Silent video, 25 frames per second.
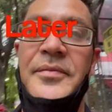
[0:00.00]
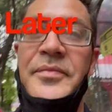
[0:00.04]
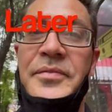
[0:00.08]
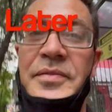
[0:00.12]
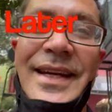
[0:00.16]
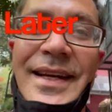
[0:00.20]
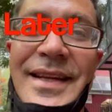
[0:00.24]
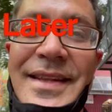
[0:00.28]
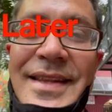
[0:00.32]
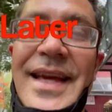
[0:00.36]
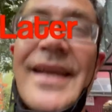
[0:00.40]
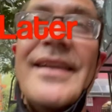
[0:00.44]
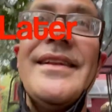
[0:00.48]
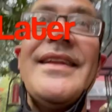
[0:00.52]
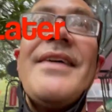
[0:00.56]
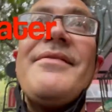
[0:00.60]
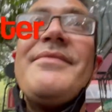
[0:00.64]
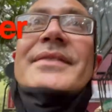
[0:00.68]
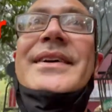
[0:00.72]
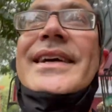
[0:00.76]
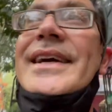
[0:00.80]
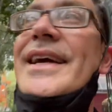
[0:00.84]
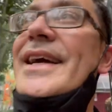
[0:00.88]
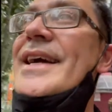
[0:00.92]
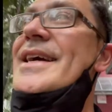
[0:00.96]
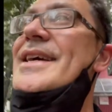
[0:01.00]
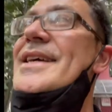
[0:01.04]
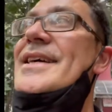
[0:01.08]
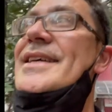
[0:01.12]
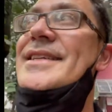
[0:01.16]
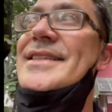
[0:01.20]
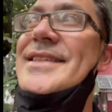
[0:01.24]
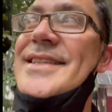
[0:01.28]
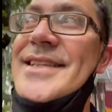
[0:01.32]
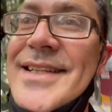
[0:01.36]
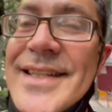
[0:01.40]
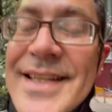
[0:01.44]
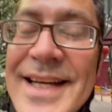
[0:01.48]
They let me
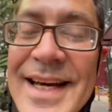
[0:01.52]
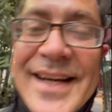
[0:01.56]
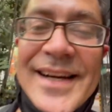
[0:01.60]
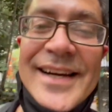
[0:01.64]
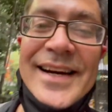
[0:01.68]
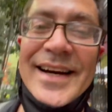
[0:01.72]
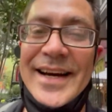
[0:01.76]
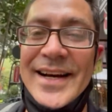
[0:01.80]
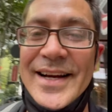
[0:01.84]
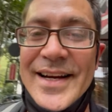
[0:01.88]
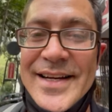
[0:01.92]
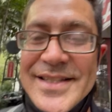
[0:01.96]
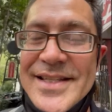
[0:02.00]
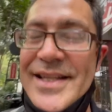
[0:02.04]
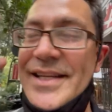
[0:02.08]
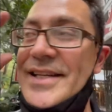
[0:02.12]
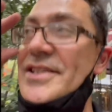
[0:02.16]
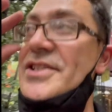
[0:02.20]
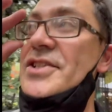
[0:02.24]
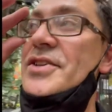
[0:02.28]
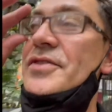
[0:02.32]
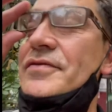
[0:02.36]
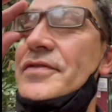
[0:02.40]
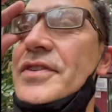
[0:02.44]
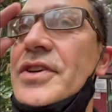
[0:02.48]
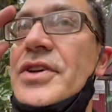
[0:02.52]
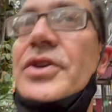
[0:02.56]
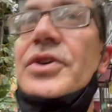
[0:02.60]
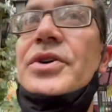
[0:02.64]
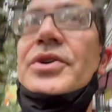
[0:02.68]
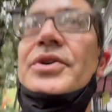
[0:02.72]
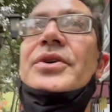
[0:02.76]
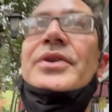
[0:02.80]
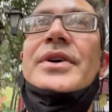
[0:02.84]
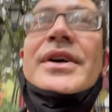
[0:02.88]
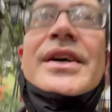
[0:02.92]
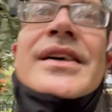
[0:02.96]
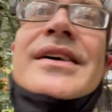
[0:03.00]
in. I got to
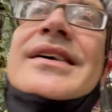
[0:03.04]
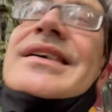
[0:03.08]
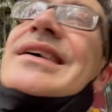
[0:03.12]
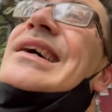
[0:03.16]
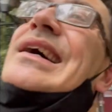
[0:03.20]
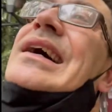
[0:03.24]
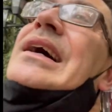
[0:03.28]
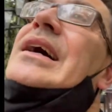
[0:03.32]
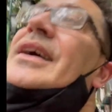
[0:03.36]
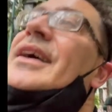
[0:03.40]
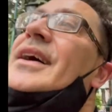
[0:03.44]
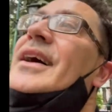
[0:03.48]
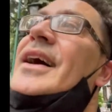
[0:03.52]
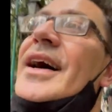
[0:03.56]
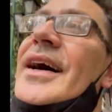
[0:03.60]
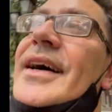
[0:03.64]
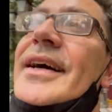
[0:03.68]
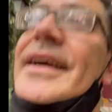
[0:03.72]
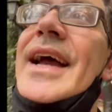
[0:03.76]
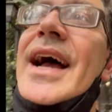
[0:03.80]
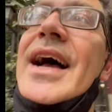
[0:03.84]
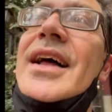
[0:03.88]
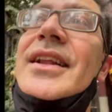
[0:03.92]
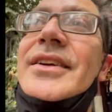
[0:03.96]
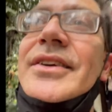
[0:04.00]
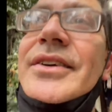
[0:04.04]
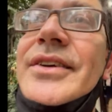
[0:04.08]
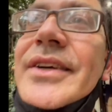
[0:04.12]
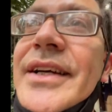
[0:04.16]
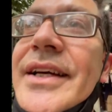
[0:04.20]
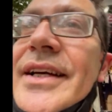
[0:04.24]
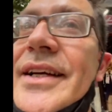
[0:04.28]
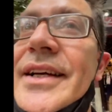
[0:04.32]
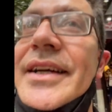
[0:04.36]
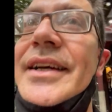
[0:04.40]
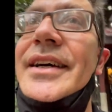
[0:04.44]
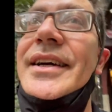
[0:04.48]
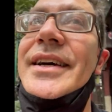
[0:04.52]
interview a
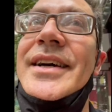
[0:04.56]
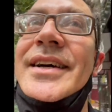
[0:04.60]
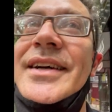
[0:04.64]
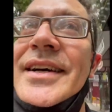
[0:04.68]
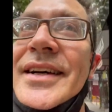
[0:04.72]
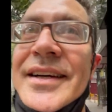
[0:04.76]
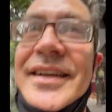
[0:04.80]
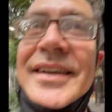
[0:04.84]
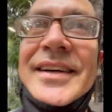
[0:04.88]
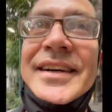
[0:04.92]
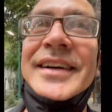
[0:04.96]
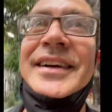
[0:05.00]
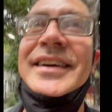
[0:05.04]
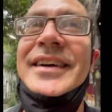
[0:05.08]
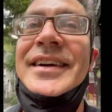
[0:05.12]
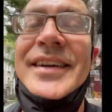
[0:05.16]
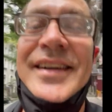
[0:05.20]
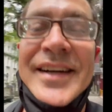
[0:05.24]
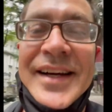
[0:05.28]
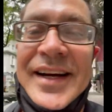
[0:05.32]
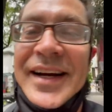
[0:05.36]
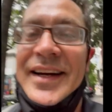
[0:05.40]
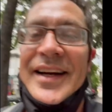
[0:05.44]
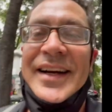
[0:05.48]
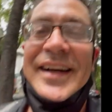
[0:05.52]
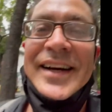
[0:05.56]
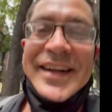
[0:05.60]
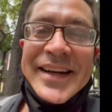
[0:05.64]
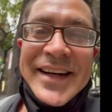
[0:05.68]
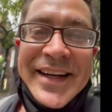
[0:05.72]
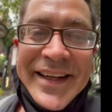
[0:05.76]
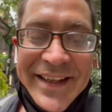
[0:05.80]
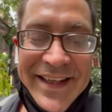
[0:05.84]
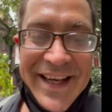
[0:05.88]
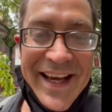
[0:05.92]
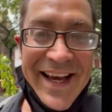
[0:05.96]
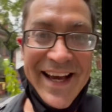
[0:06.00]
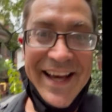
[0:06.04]
gallery.
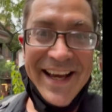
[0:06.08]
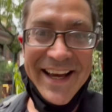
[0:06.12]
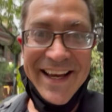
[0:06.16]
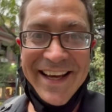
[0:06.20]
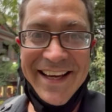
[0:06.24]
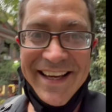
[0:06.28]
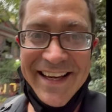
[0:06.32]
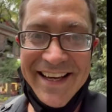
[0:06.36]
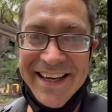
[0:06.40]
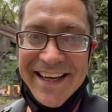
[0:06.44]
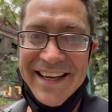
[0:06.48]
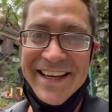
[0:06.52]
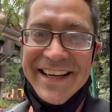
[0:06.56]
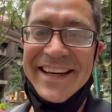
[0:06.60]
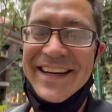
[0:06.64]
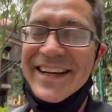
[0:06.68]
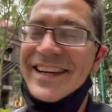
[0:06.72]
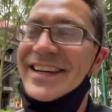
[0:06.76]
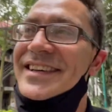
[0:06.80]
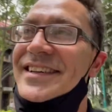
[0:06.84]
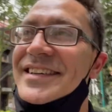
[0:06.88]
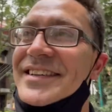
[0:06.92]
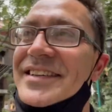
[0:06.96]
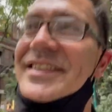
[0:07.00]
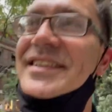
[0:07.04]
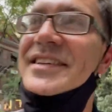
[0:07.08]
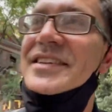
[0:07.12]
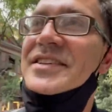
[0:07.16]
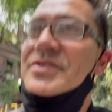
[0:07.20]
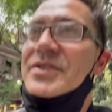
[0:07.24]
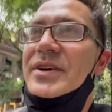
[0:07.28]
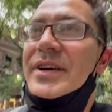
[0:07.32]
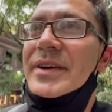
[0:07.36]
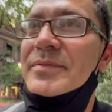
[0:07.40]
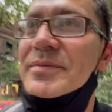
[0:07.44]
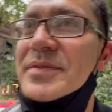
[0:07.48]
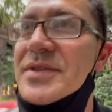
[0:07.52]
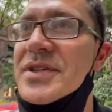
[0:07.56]
Yay! the
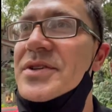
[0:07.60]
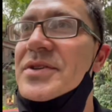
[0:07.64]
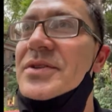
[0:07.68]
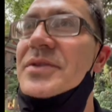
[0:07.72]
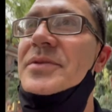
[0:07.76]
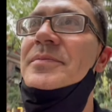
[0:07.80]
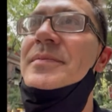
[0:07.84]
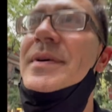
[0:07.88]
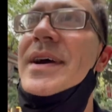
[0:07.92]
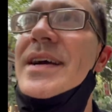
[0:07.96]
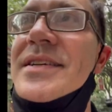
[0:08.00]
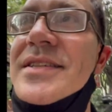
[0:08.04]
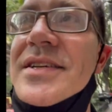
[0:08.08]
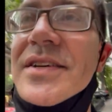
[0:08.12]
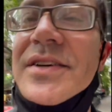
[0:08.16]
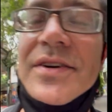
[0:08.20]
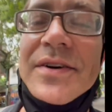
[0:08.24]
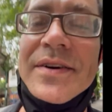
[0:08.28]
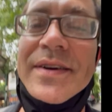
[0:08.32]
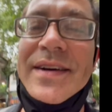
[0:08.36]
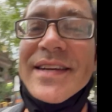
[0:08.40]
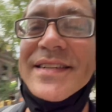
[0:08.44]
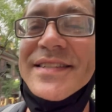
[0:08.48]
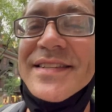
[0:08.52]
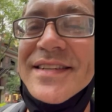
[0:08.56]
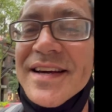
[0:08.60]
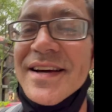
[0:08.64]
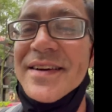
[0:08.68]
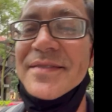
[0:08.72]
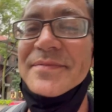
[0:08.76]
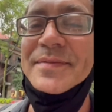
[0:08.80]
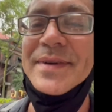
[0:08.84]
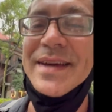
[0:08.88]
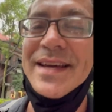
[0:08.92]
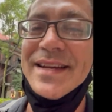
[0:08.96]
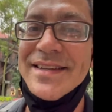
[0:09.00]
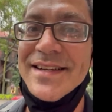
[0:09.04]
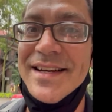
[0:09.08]
trip to Mexico has not
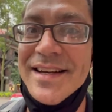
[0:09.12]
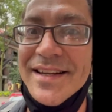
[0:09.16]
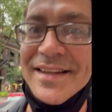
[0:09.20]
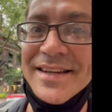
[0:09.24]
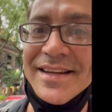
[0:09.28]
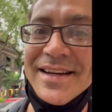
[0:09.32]
been